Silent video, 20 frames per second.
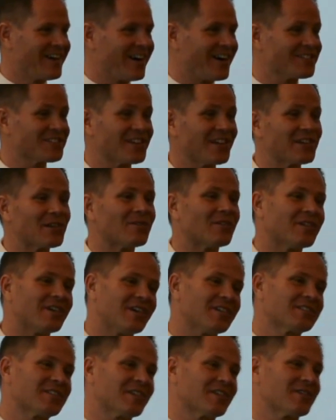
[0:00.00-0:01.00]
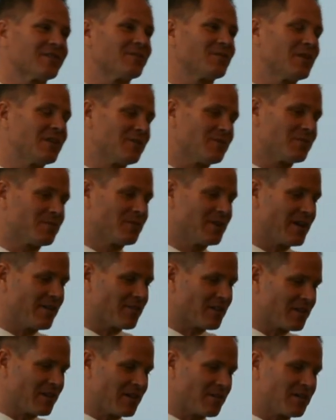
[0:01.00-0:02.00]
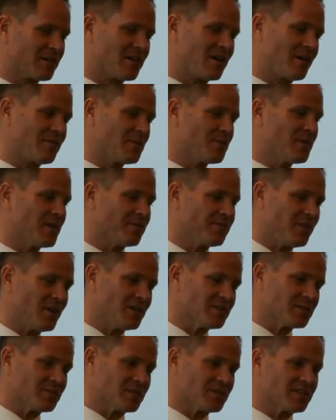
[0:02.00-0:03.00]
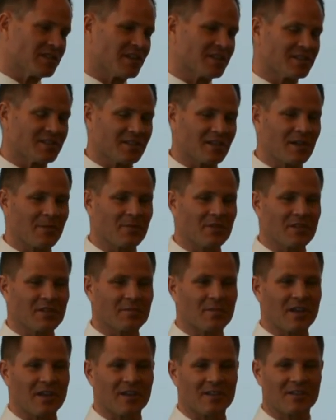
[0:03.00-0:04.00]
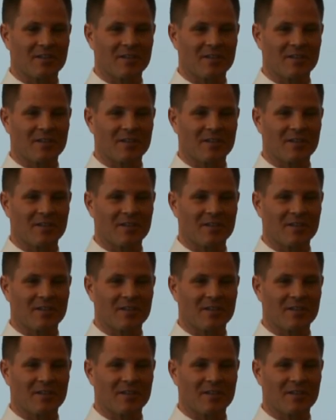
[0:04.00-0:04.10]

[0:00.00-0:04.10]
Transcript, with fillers: I'll tell you, I'll tell you, well, we have a, a, common pitfalls and mistakes that companies make